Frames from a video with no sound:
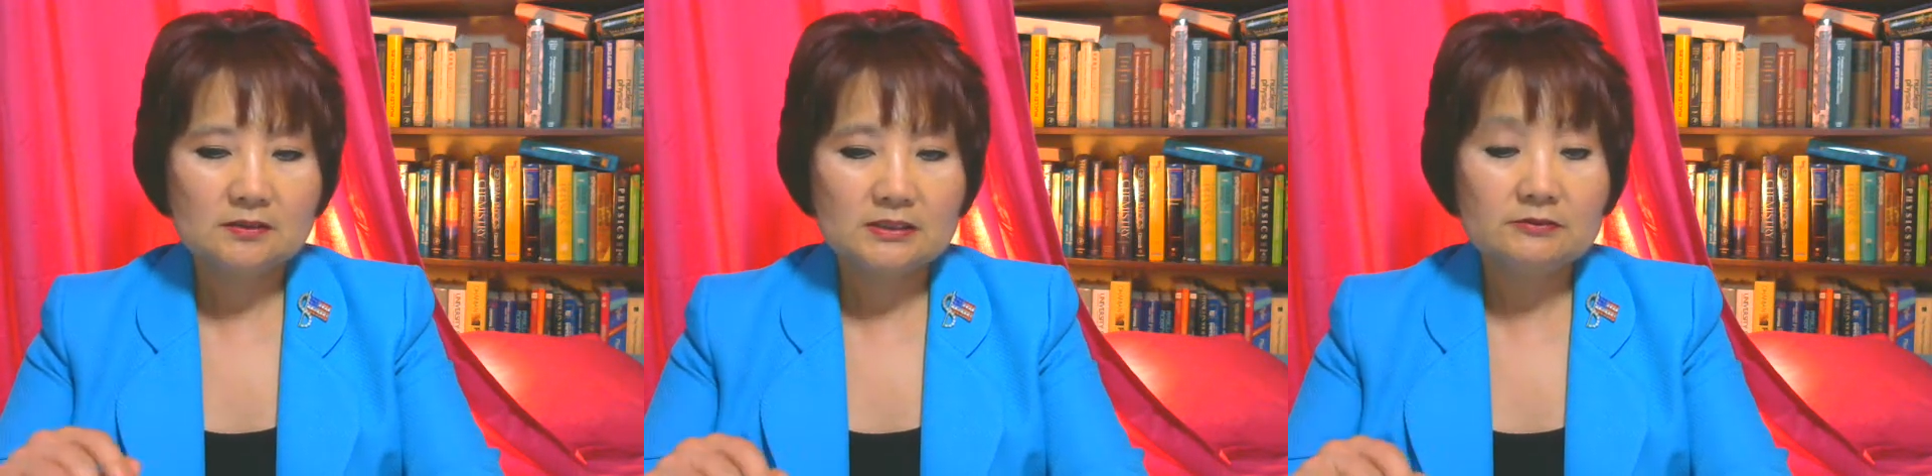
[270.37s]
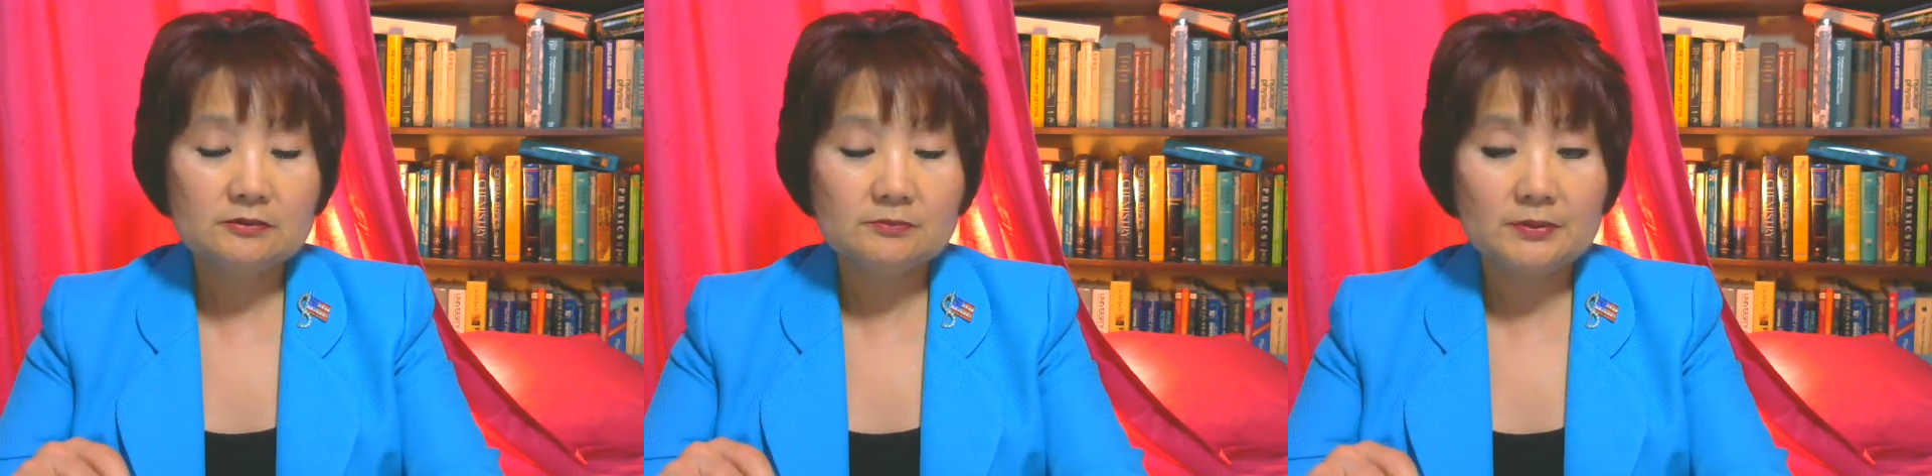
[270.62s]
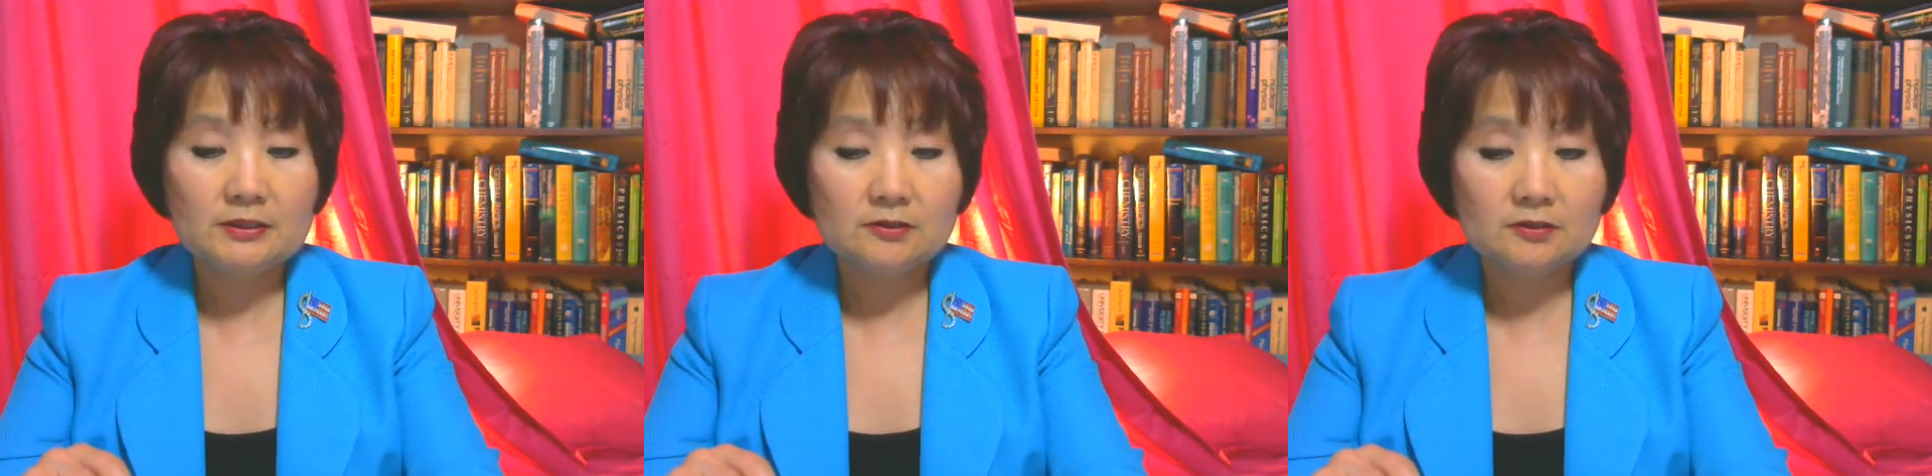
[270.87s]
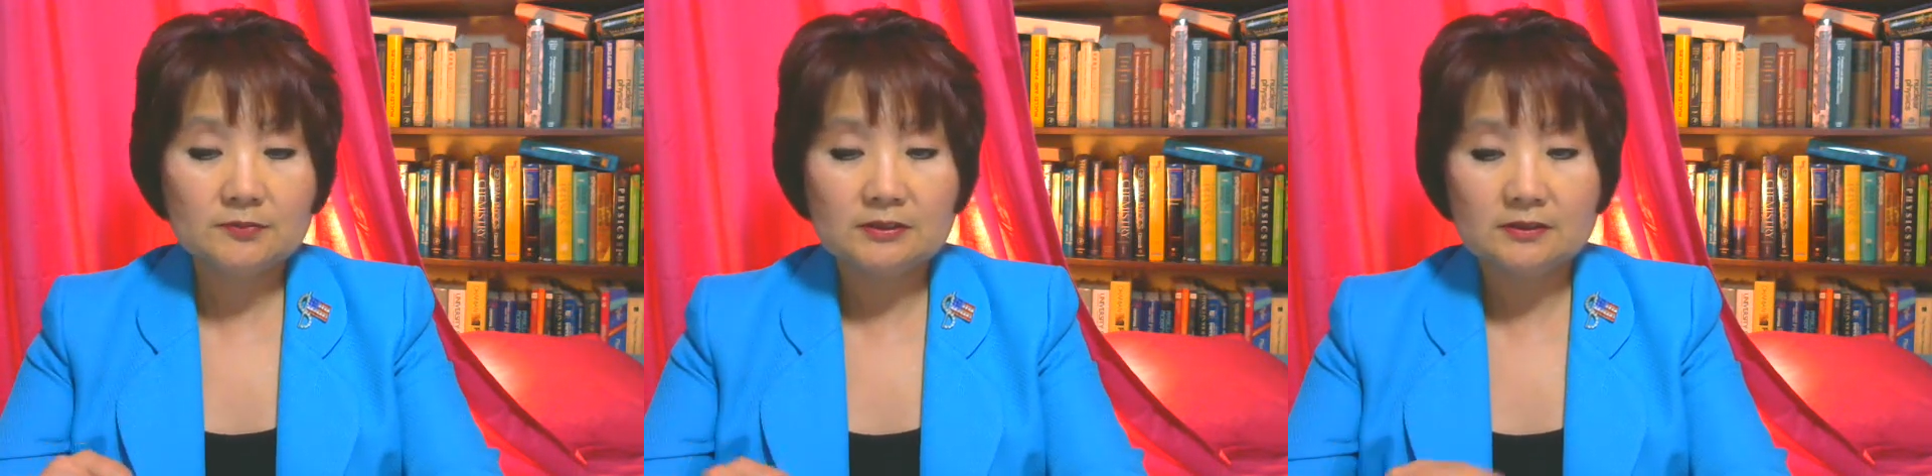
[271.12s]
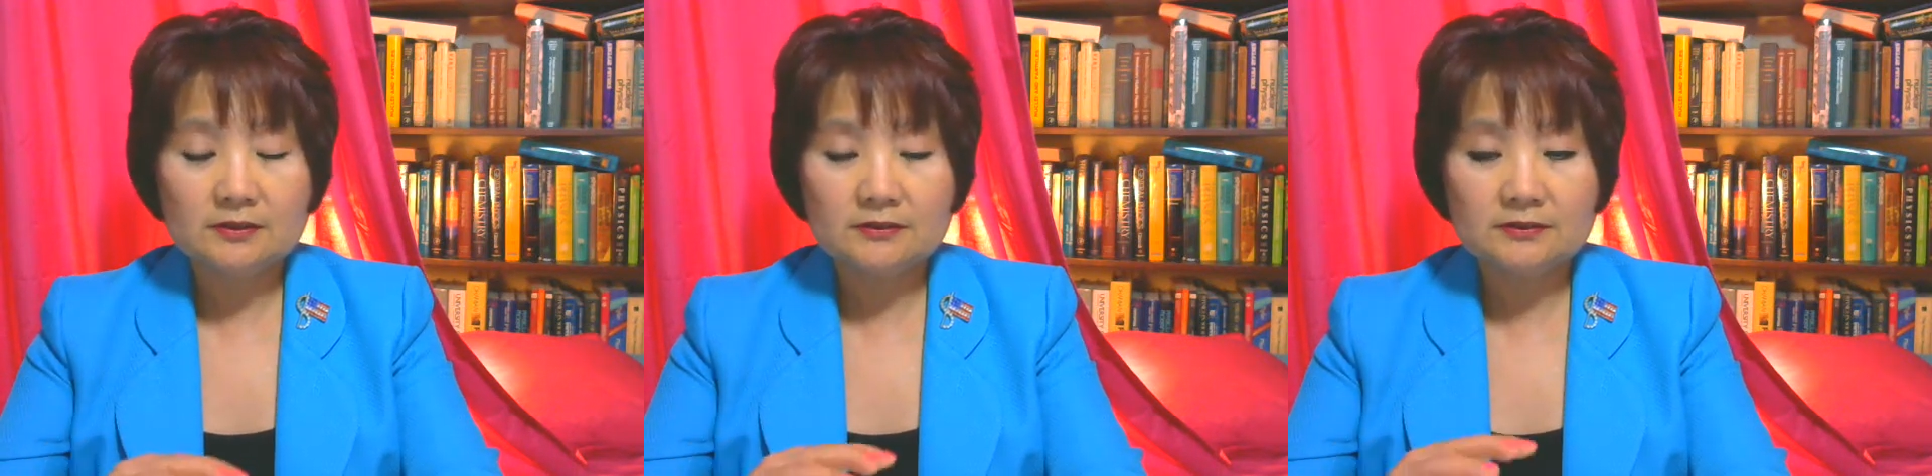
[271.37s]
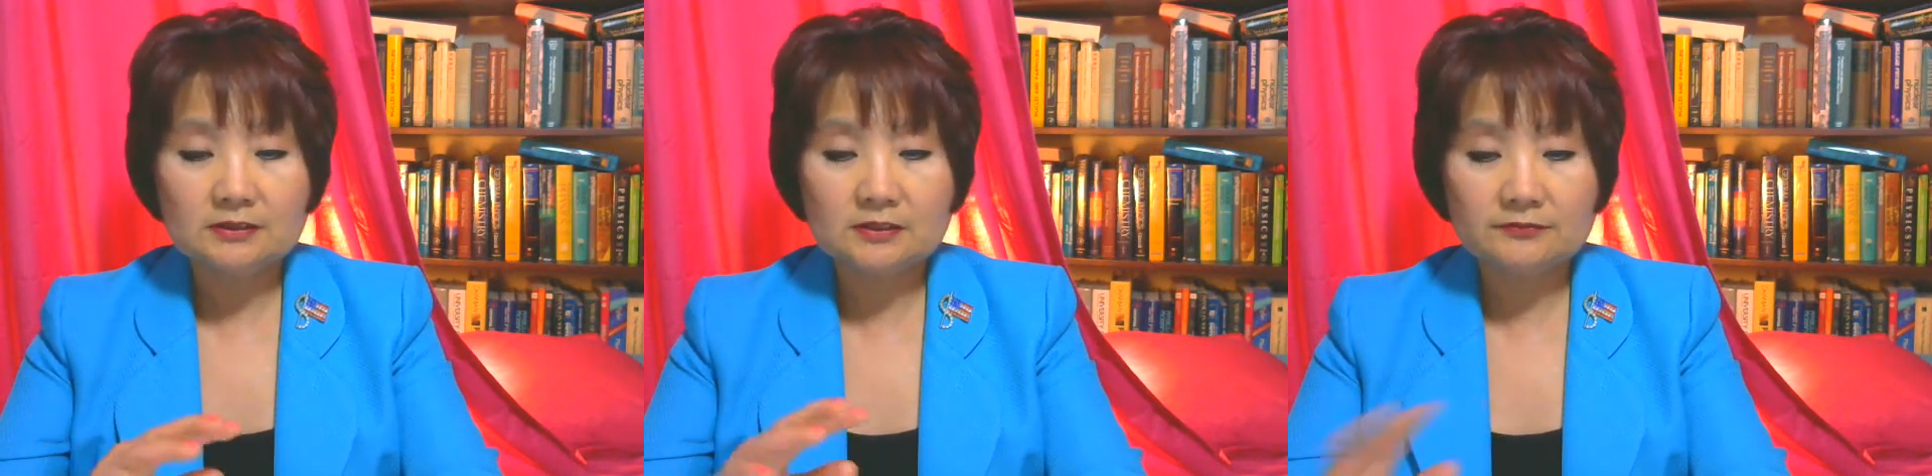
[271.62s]
even better,
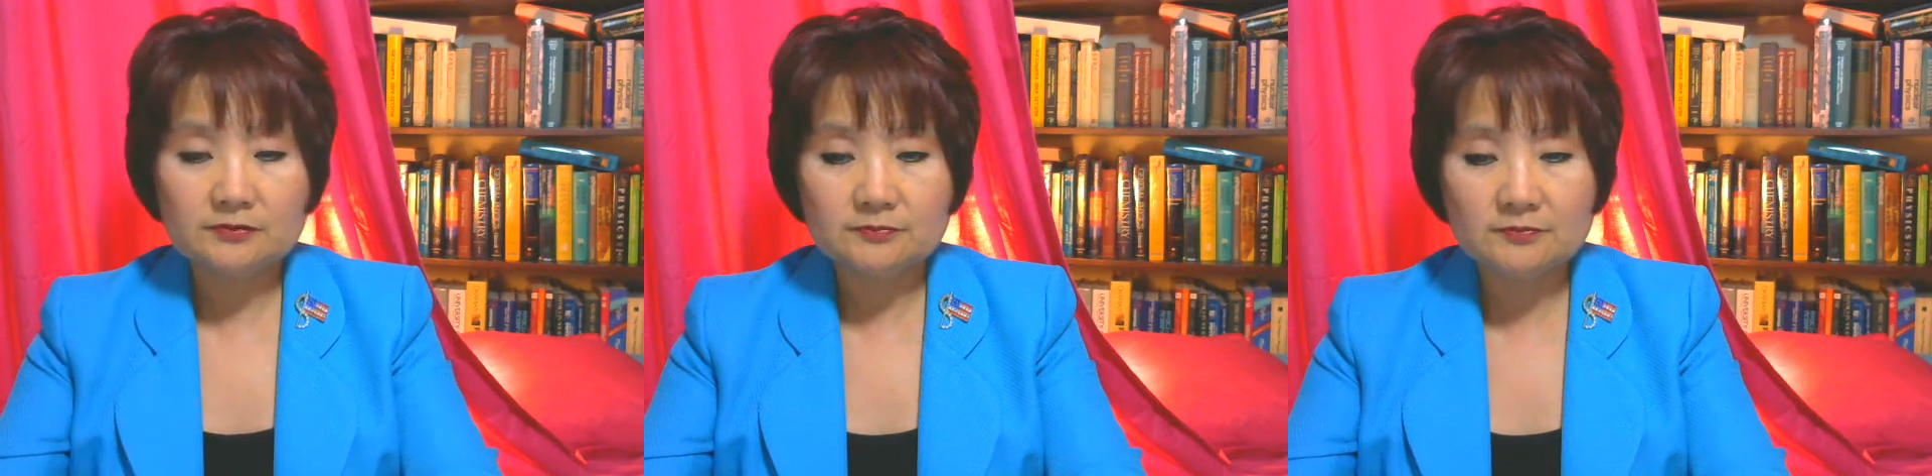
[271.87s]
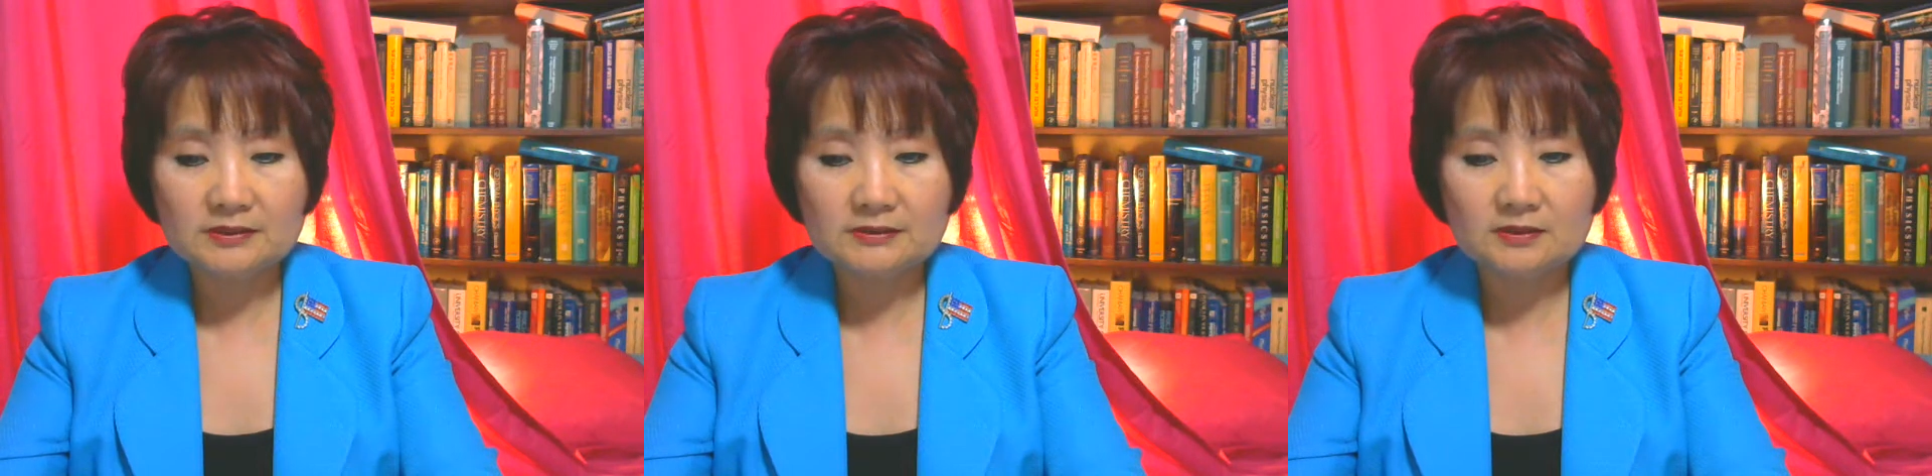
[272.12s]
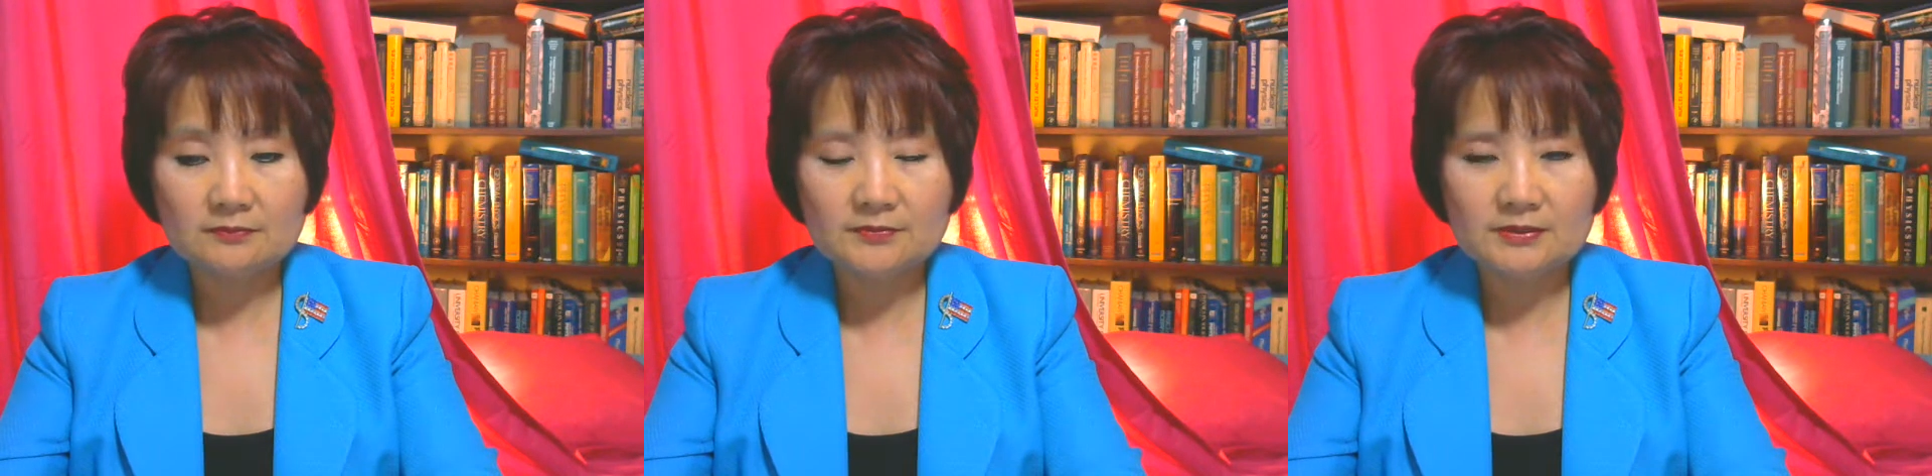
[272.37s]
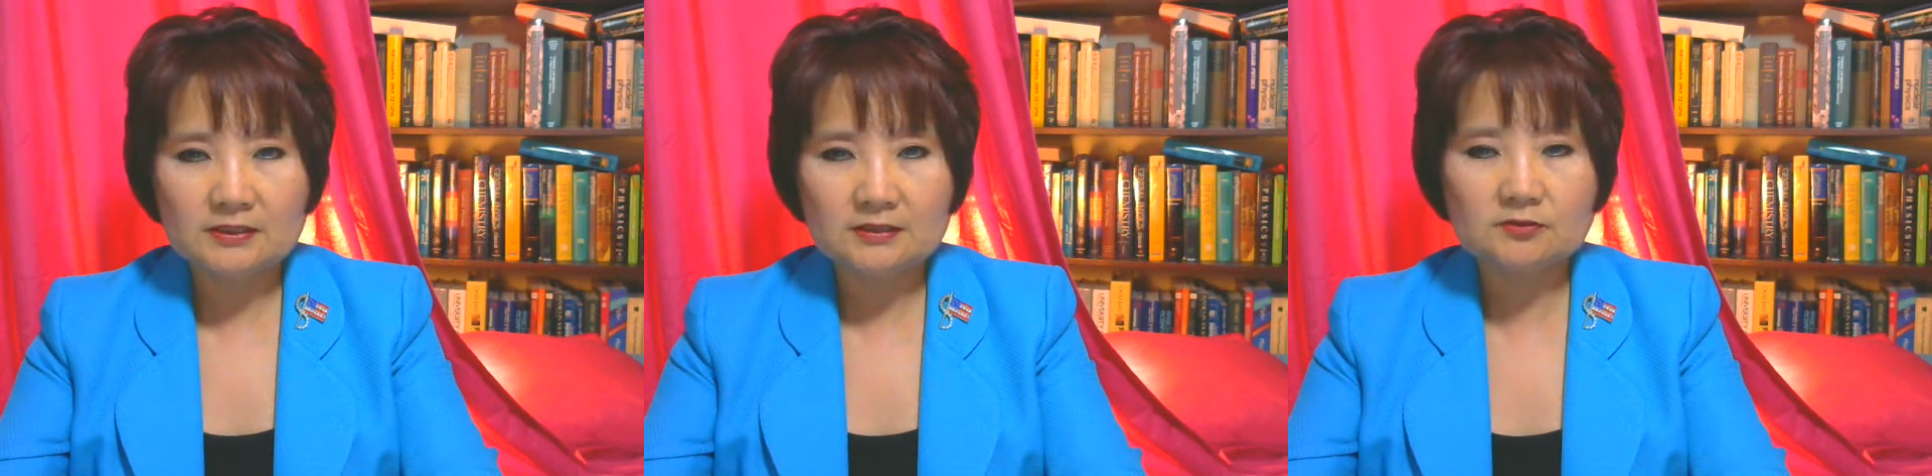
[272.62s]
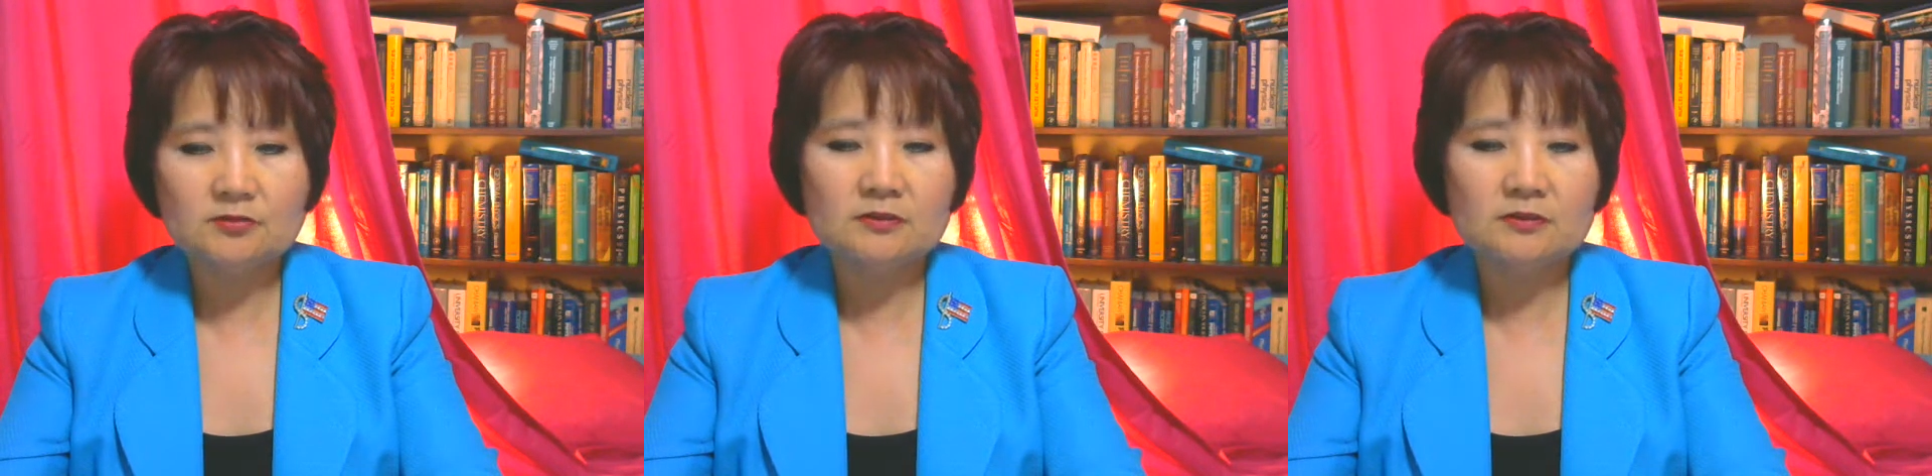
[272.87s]
because if you miss something,